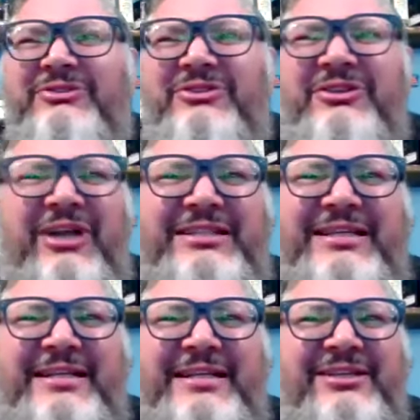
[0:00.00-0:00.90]
it like
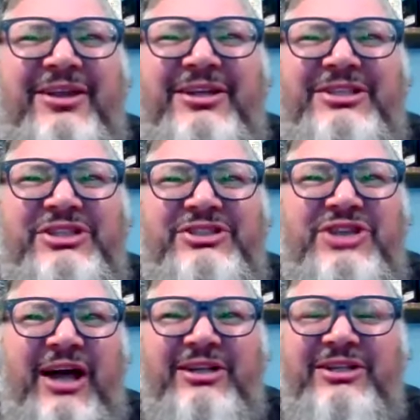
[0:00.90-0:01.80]
tequila and
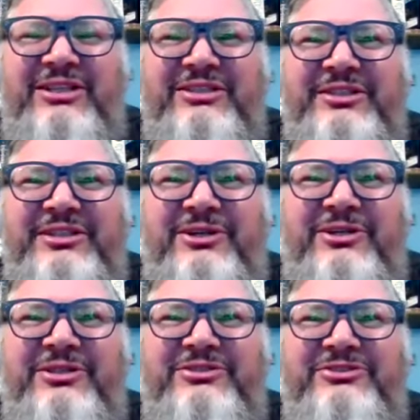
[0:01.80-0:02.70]
chocolate
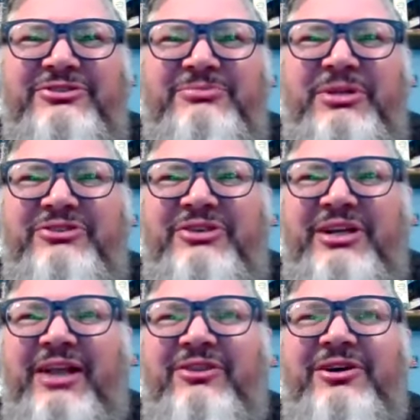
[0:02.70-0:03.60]
liqueurs mixed
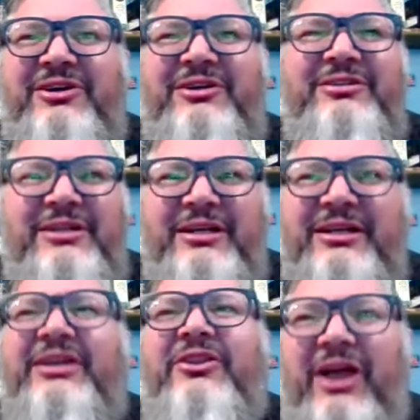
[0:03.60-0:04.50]
together?
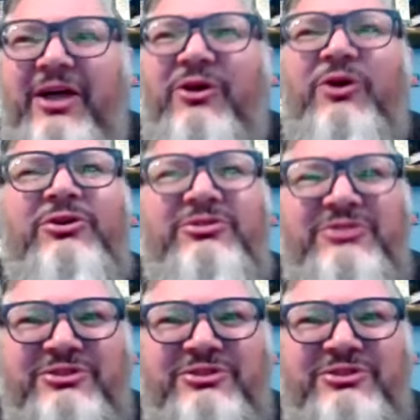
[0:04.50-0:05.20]
That those are